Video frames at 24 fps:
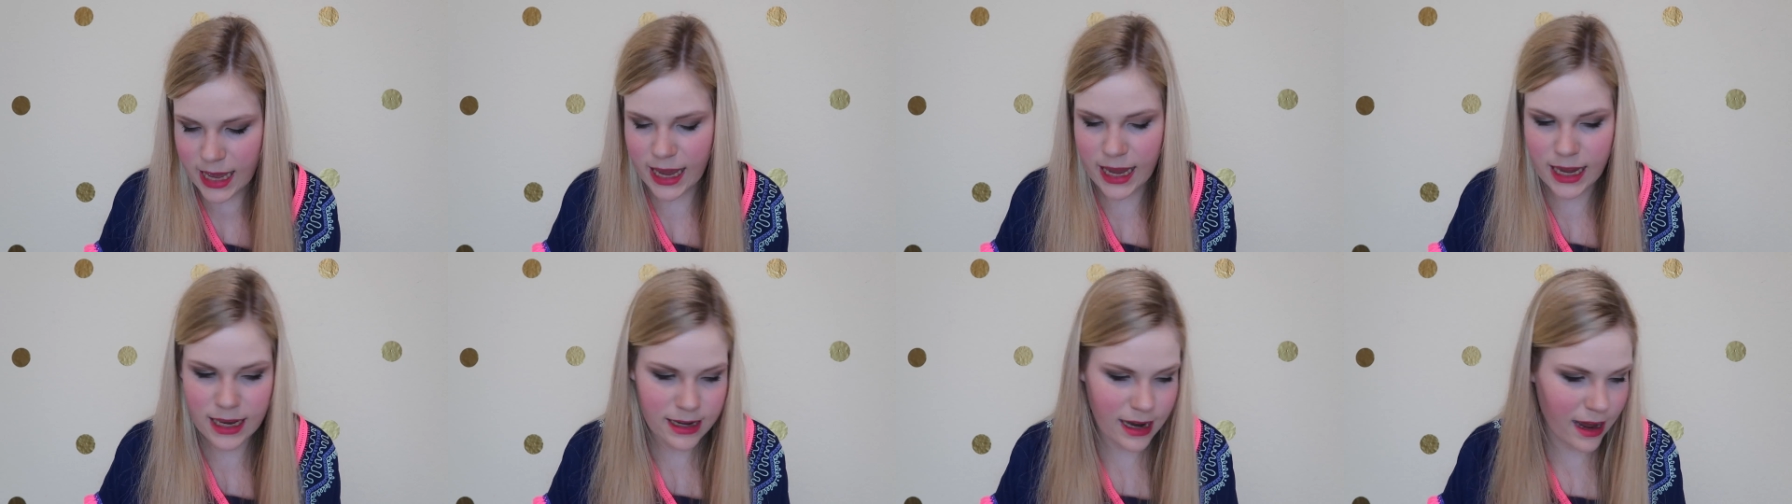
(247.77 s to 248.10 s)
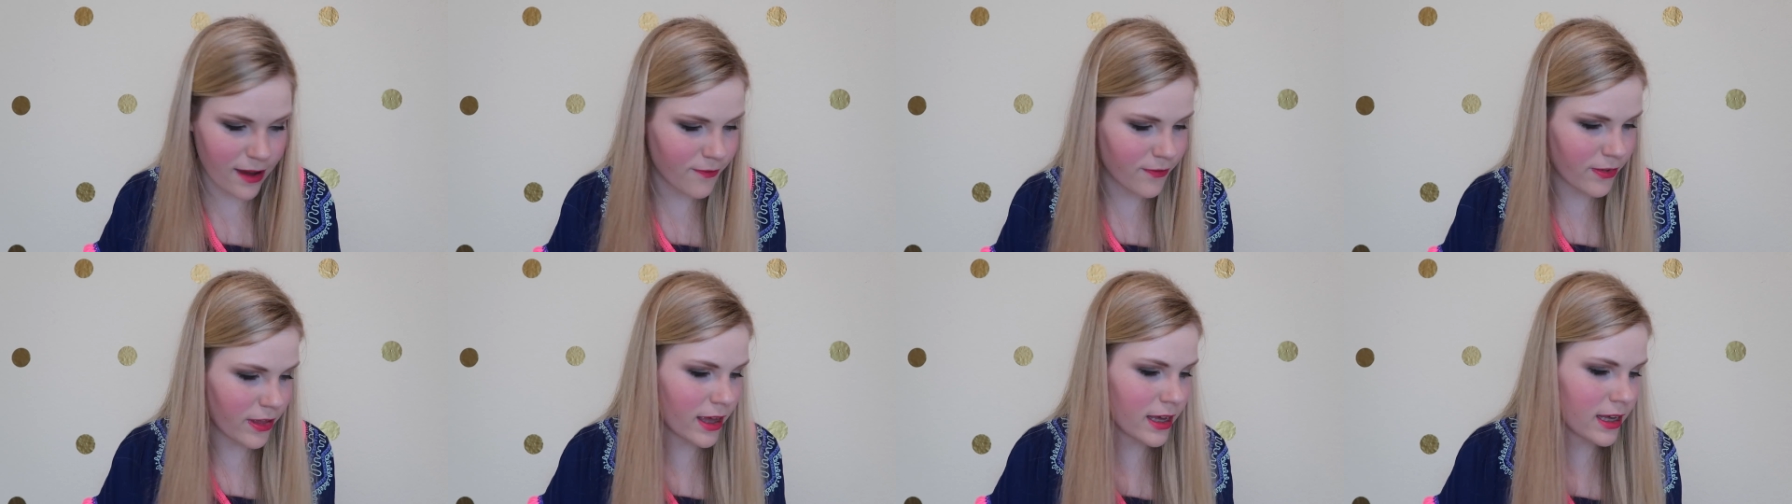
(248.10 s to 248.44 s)
and
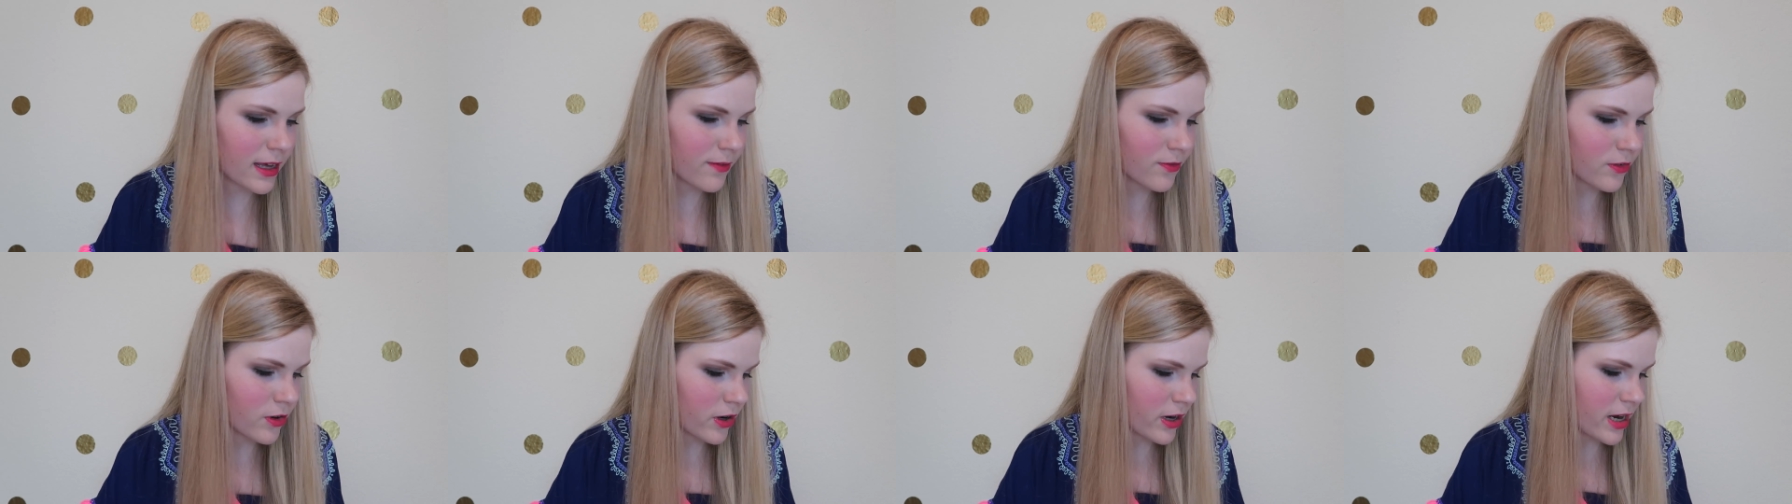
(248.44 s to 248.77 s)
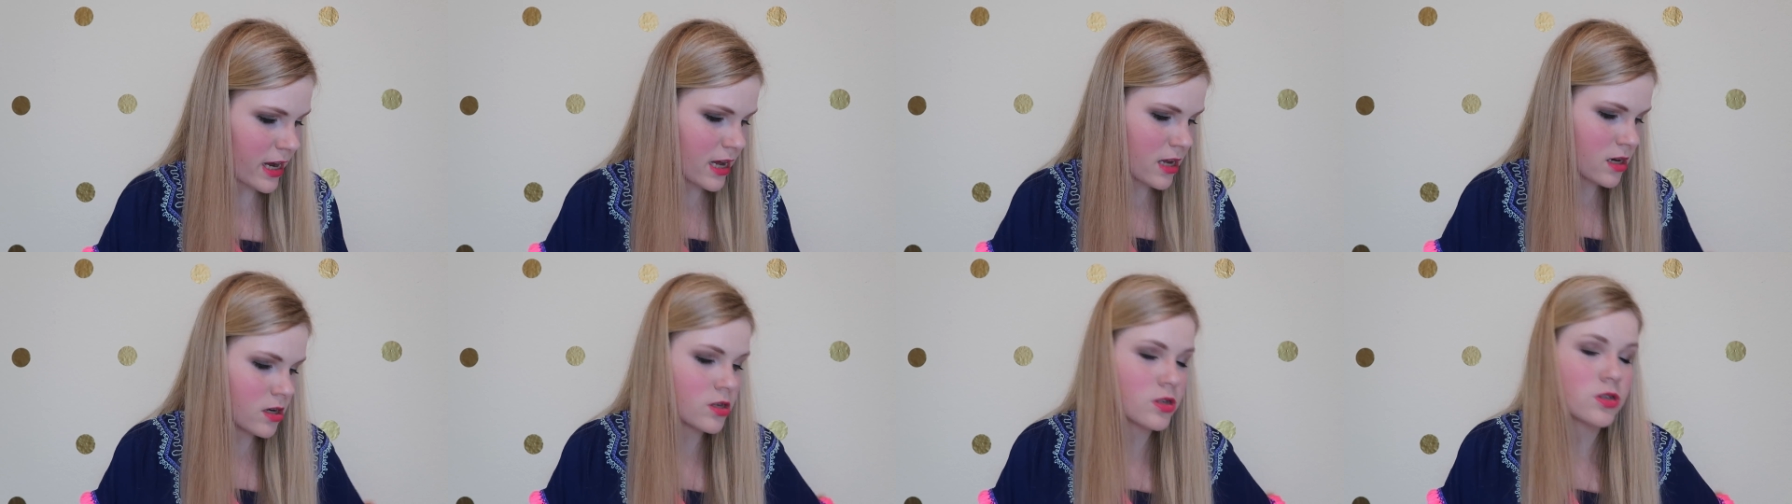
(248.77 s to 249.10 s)
I feel like if you're
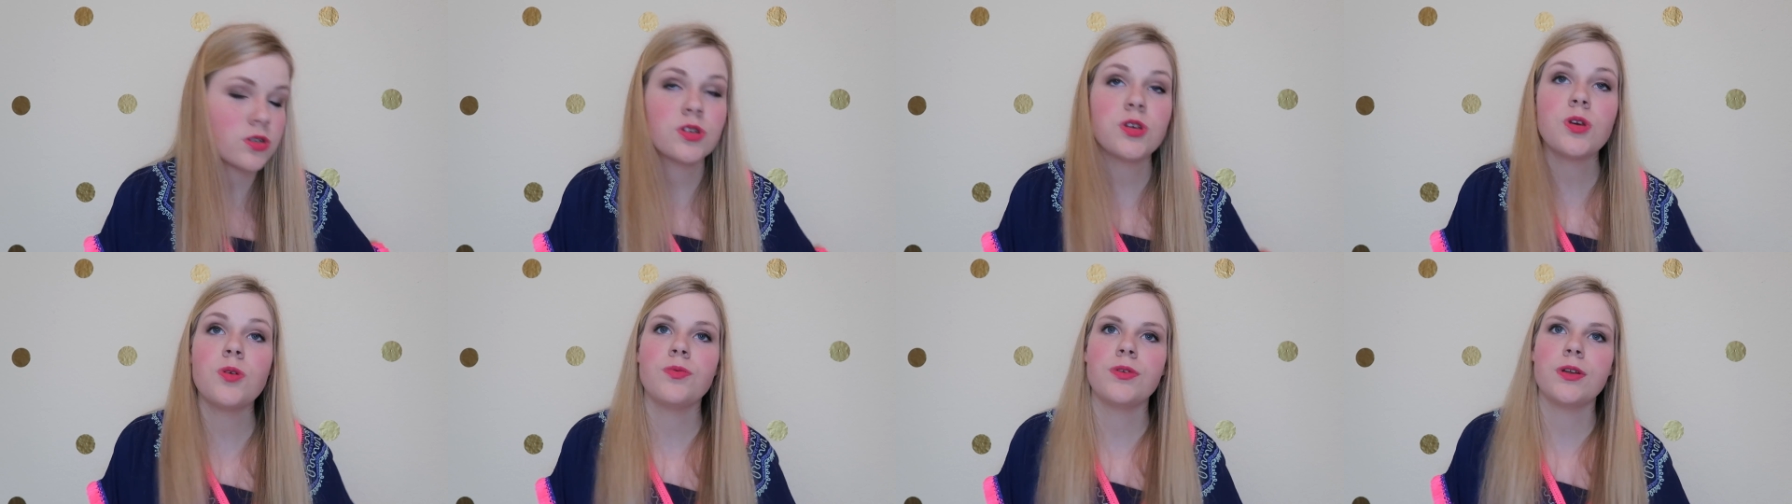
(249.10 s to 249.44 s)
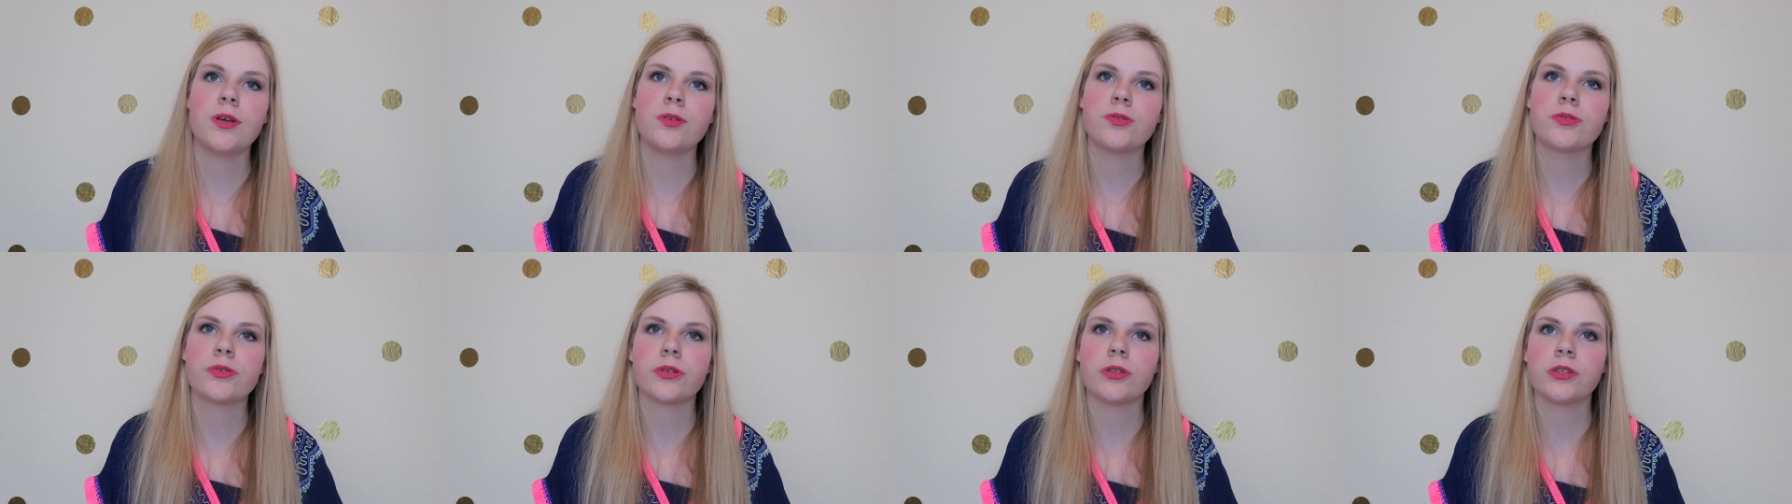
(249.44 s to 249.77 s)
into
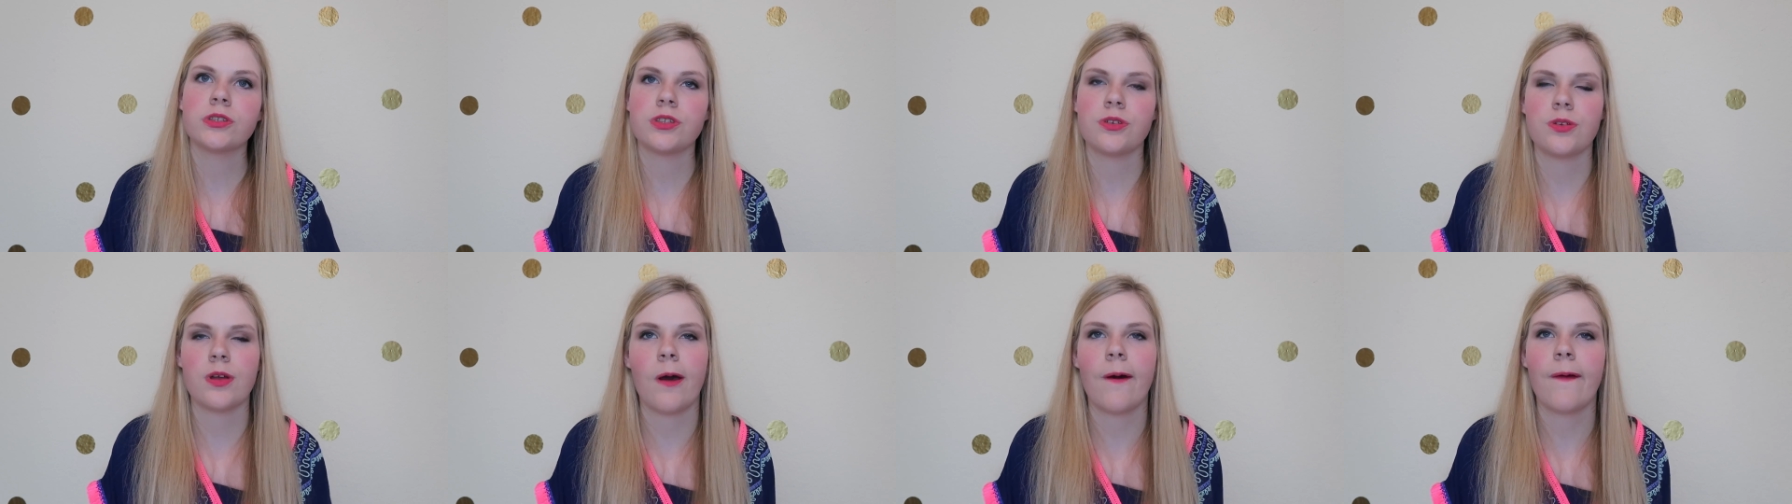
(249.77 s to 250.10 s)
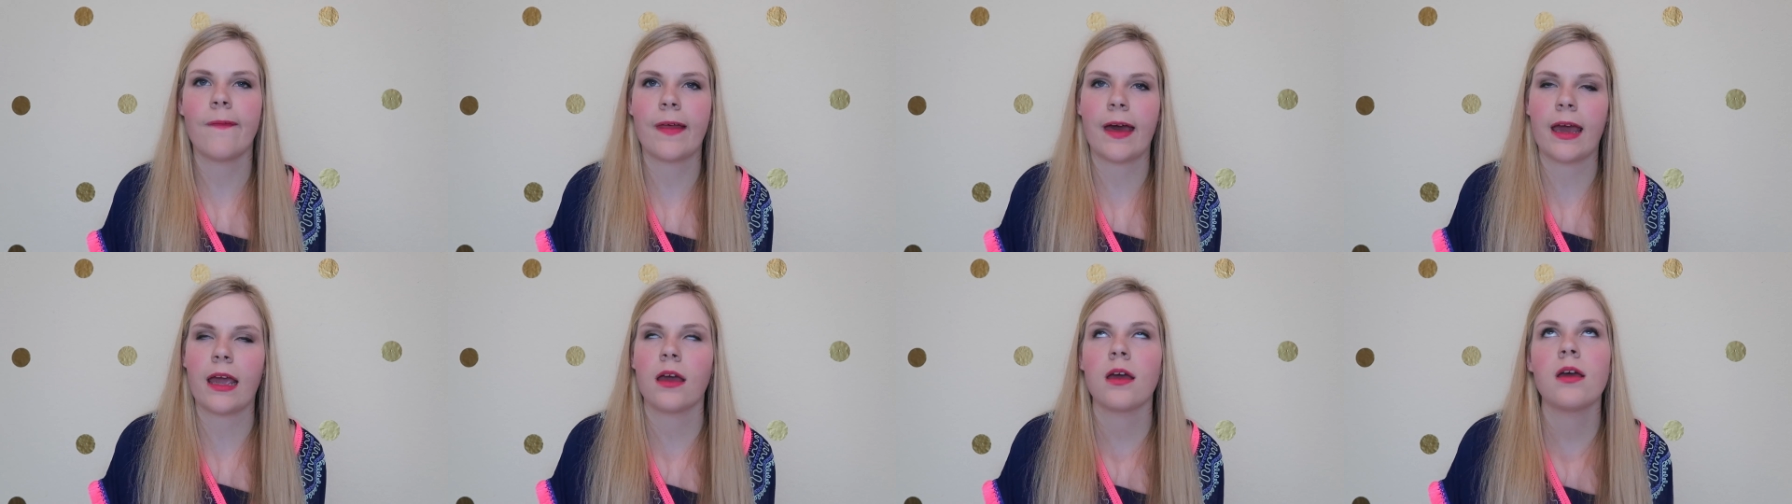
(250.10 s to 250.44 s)
neutrals, you
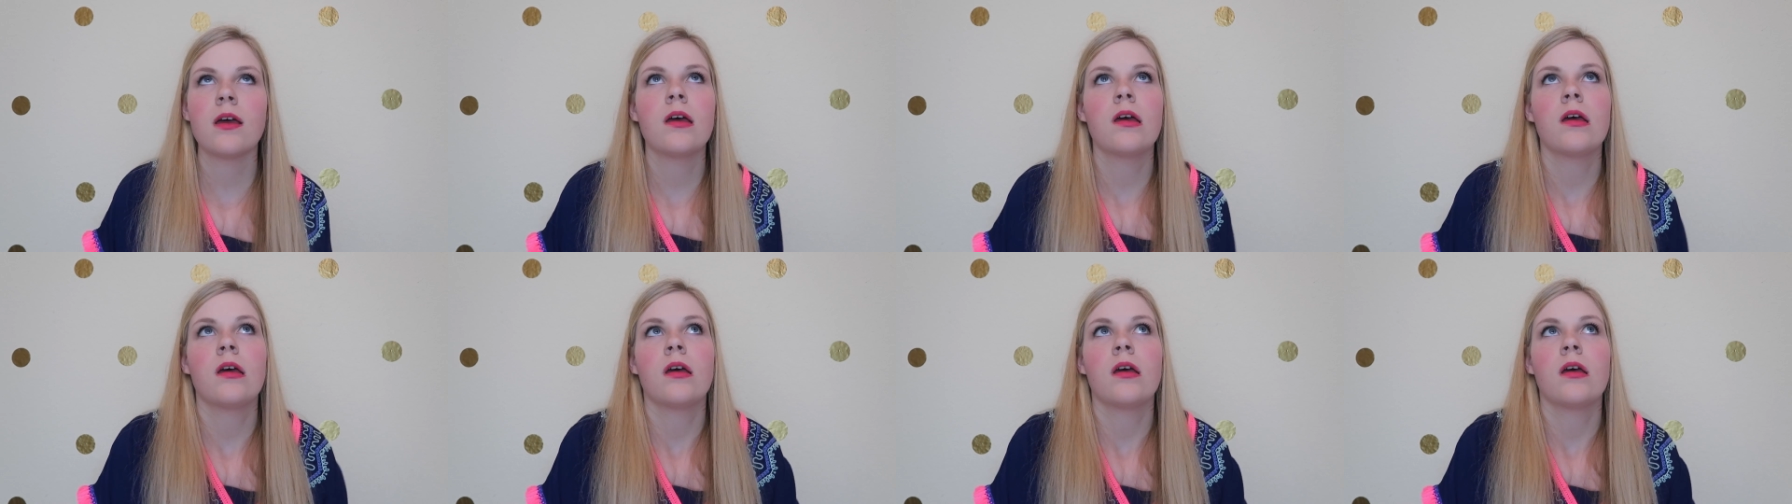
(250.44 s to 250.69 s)
know, like